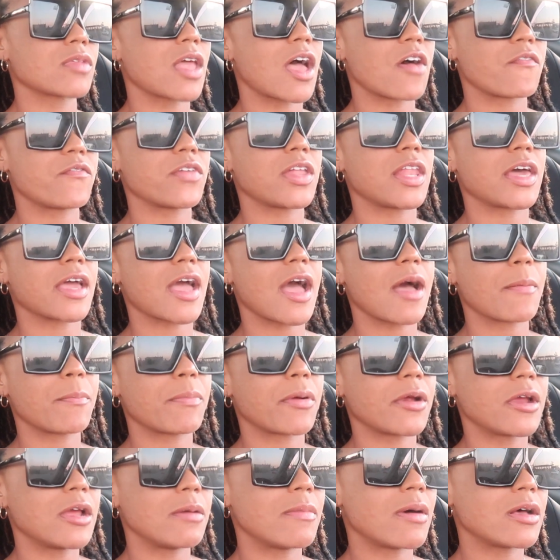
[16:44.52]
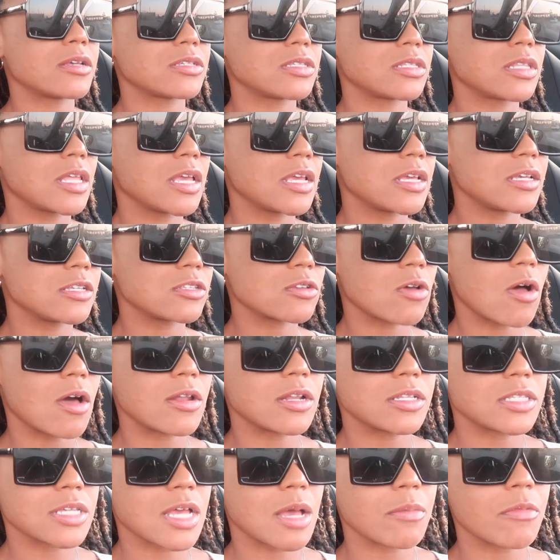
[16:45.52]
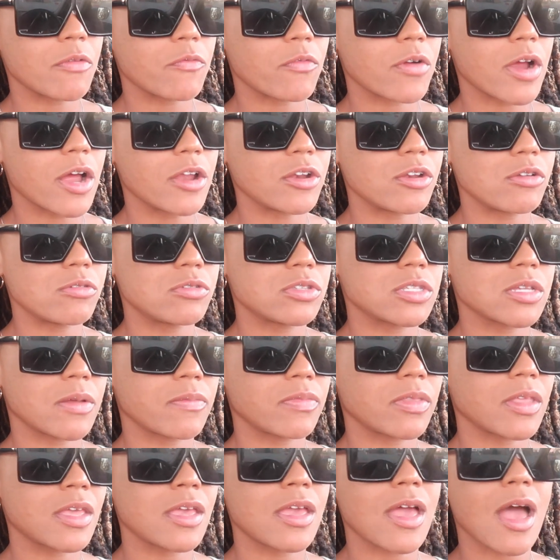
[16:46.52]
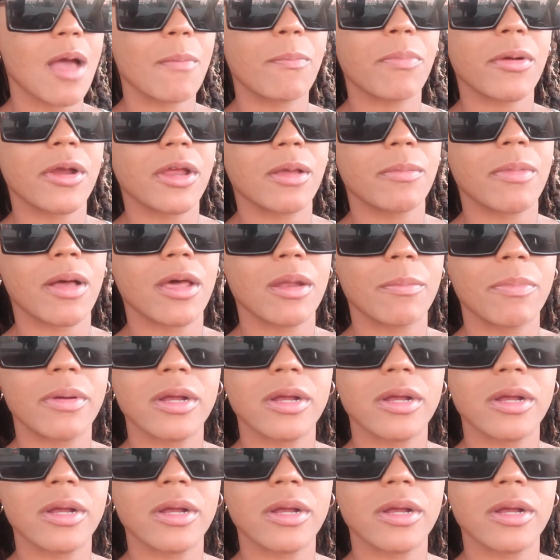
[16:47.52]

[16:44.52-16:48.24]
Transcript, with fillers: I feel like I pray about things all the time before I do something. I pray about a